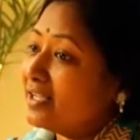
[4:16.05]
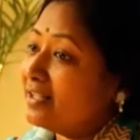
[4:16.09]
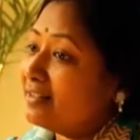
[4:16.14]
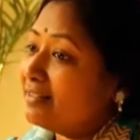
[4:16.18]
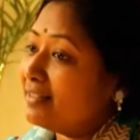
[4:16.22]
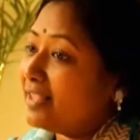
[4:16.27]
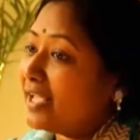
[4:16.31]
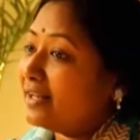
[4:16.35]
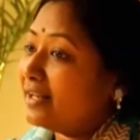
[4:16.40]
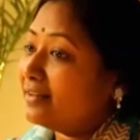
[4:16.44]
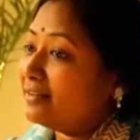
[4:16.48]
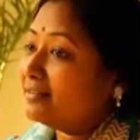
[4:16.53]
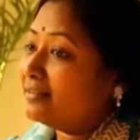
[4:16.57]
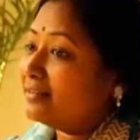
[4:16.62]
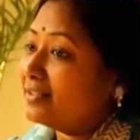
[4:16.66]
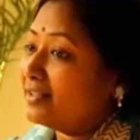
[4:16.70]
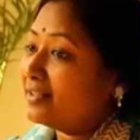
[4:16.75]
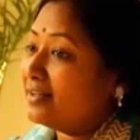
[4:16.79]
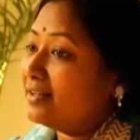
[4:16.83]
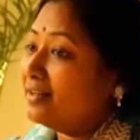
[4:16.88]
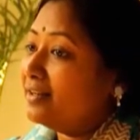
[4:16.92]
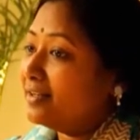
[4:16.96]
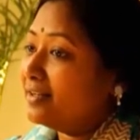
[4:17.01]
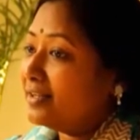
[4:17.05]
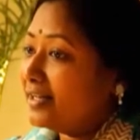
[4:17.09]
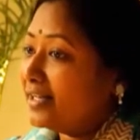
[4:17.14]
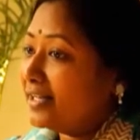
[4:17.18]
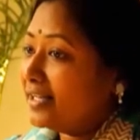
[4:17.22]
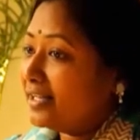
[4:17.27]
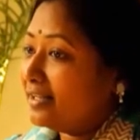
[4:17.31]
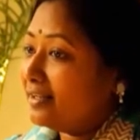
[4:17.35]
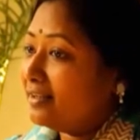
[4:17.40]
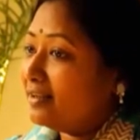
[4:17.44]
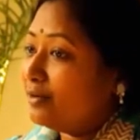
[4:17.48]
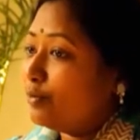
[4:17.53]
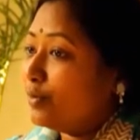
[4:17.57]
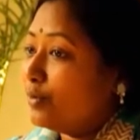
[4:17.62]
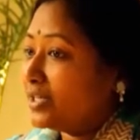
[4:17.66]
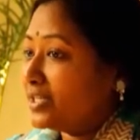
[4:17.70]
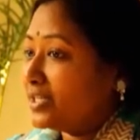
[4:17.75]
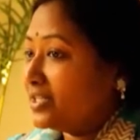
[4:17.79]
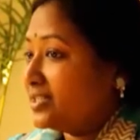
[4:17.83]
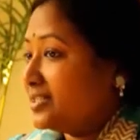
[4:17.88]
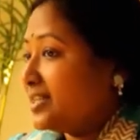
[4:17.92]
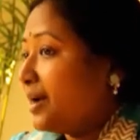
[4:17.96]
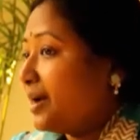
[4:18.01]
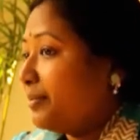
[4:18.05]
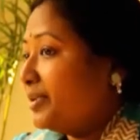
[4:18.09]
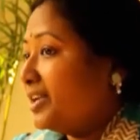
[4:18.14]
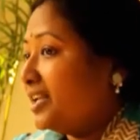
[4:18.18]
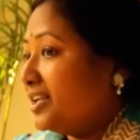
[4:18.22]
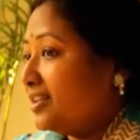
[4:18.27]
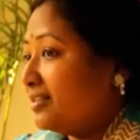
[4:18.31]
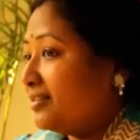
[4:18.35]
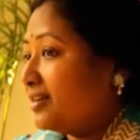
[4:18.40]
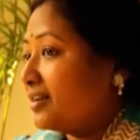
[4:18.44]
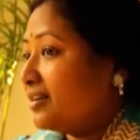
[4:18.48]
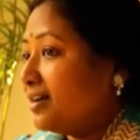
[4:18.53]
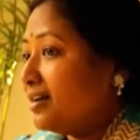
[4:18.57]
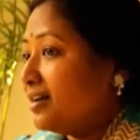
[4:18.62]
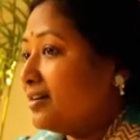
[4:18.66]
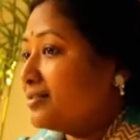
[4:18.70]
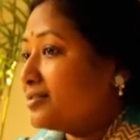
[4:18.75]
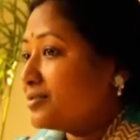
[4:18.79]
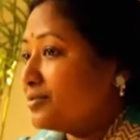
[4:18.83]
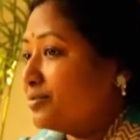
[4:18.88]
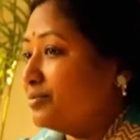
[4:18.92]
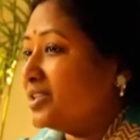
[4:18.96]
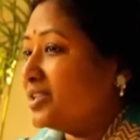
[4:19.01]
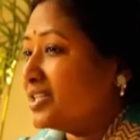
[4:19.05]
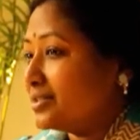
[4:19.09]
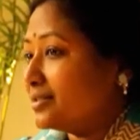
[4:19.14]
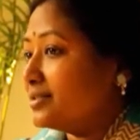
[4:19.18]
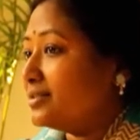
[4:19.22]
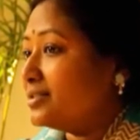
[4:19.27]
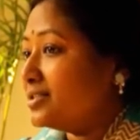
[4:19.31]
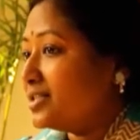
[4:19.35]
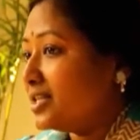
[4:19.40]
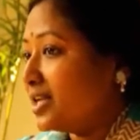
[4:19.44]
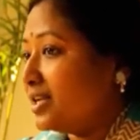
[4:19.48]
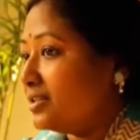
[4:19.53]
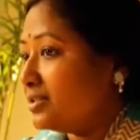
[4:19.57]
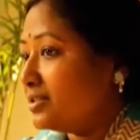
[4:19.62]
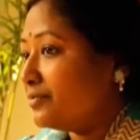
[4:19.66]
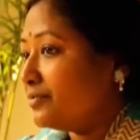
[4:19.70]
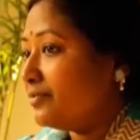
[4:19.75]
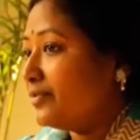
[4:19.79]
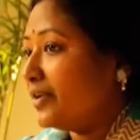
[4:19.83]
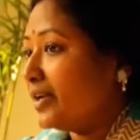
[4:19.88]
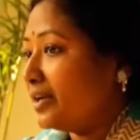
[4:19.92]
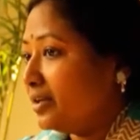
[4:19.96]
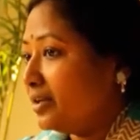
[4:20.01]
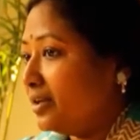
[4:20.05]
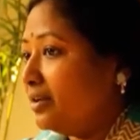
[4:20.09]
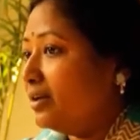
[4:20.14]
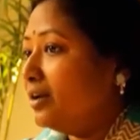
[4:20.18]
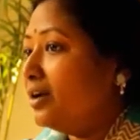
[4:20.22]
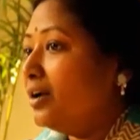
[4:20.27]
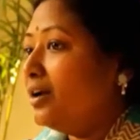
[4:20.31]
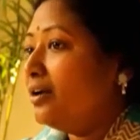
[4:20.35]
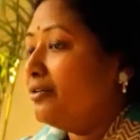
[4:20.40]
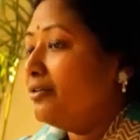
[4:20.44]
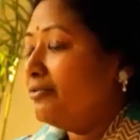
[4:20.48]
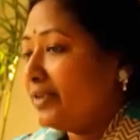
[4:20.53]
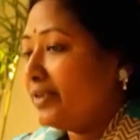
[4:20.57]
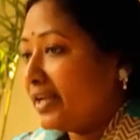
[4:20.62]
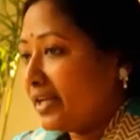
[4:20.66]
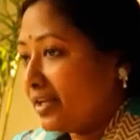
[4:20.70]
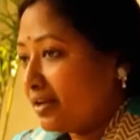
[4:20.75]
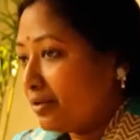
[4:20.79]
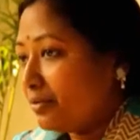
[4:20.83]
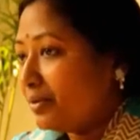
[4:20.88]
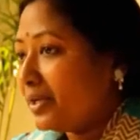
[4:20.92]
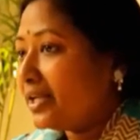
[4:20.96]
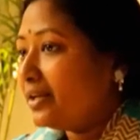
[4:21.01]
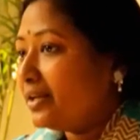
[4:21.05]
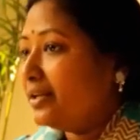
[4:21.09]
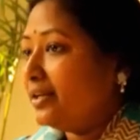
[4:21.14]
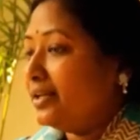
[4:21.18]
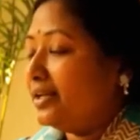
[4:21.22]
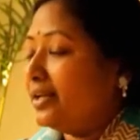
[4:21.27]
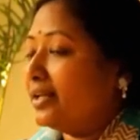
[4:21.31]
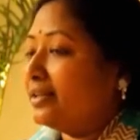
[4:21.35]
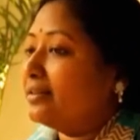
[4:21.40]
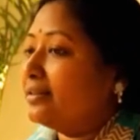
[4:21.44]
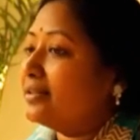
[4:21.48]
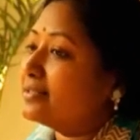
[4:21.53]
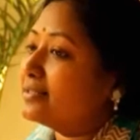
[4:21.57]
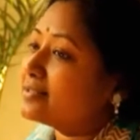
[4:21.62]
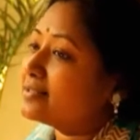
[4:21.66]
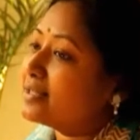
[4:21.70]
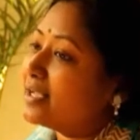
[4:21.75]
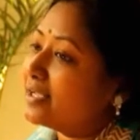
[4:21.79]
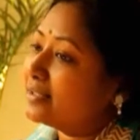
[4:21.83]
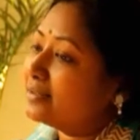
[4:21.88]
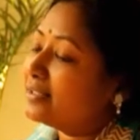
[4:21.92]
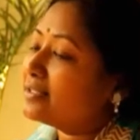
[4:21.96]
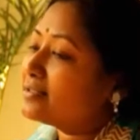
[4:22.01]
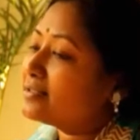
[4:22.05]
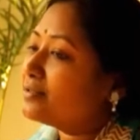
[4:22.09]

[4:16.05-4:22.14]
then the learning, what is happening in the classroom, doesn't change very, very quickly and things like that.